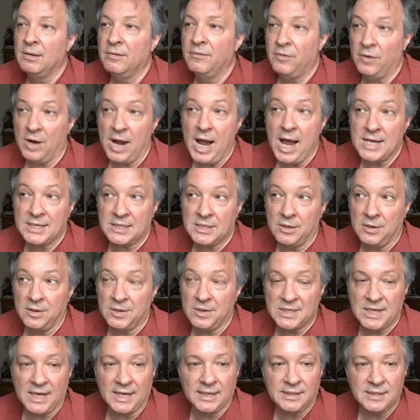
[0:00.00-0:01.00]
for
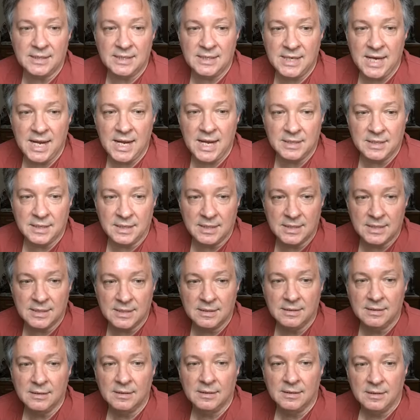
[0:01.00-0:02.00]
assholes like DeSantis
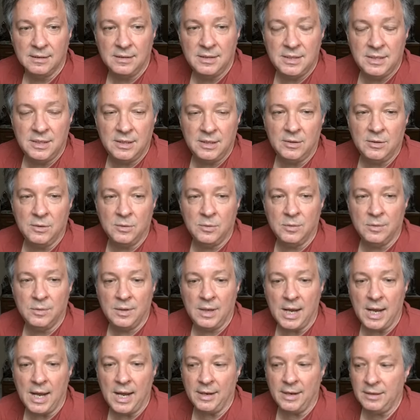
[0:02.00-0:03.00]
to,
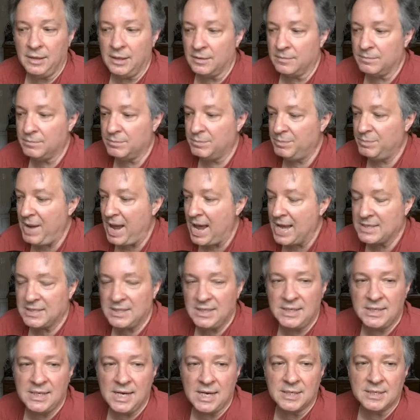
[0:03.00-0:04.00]
pass
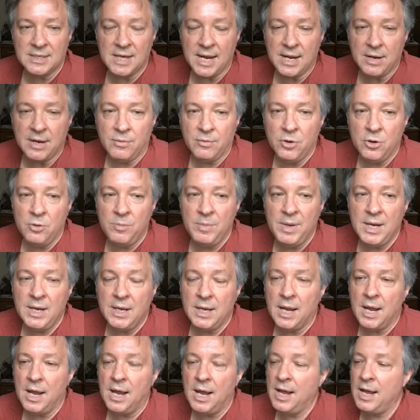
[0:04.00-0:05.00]
these
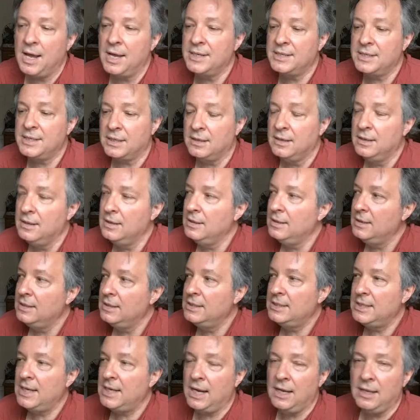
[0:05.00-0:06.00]
anti-grooming laws and
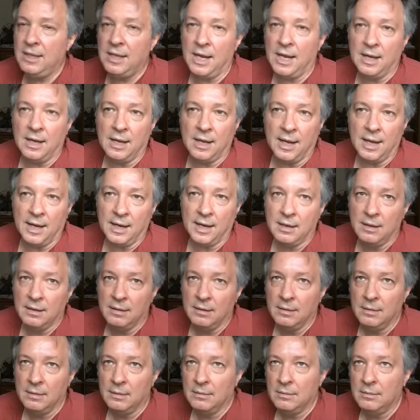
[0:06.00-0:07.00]
say that
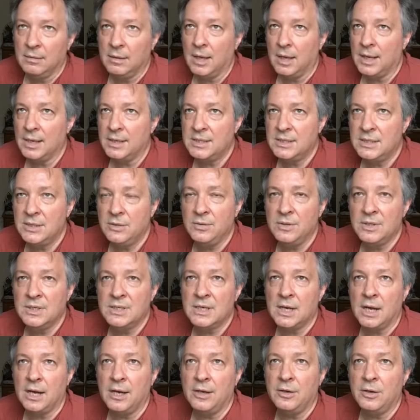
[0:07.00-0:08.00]

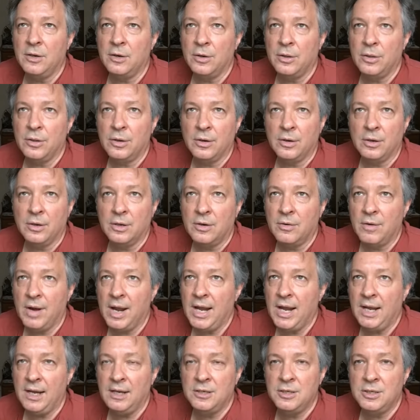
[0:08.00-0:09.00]
students under third
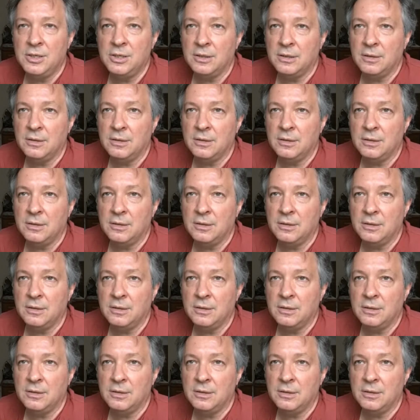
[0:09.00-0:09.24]
grade